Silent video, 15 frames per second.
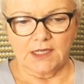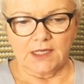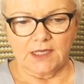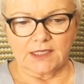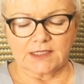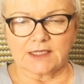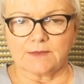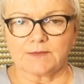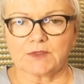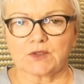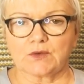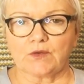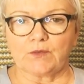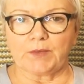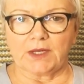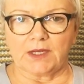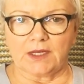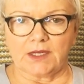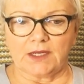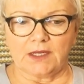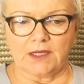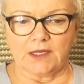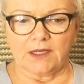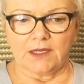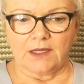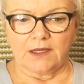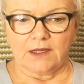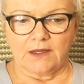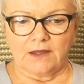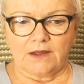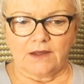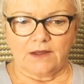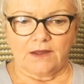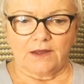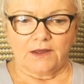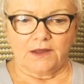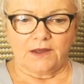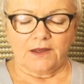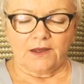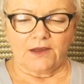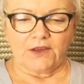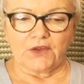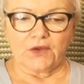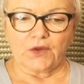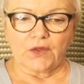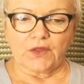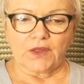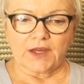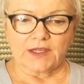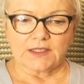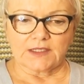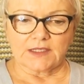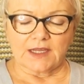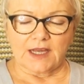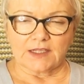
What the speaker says: It seems to have been a year that